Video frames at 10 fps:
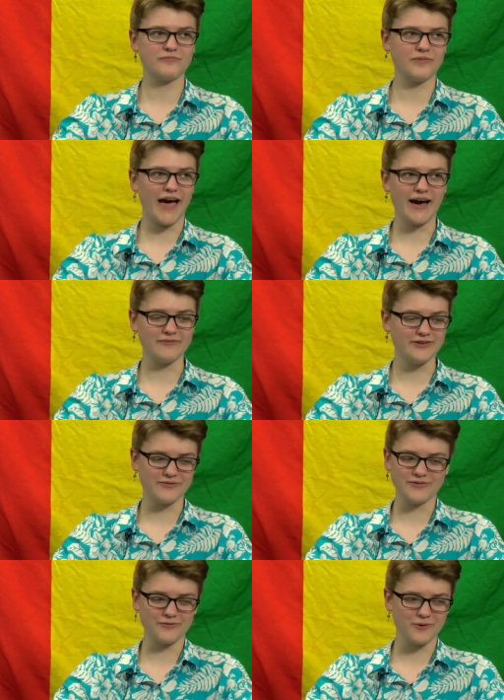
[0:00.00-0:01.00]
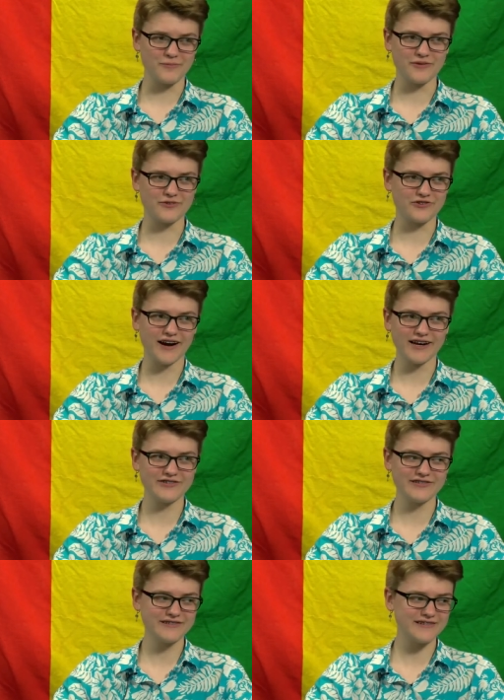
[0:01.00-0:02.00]
have different forms of
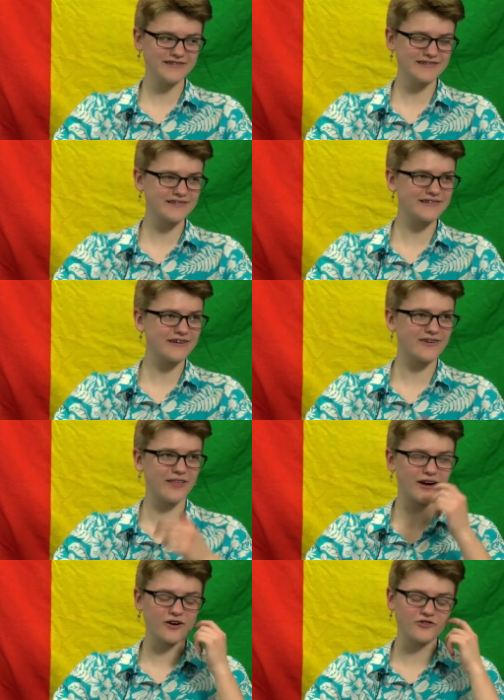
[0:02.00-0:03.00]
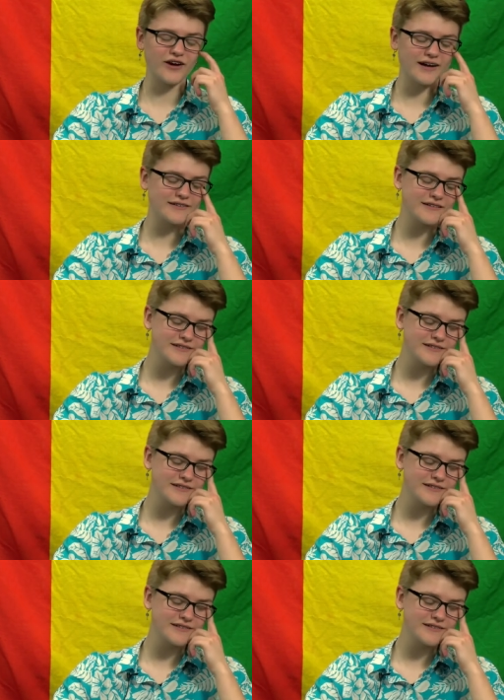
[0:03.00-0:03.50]
attraction, or like are attracted.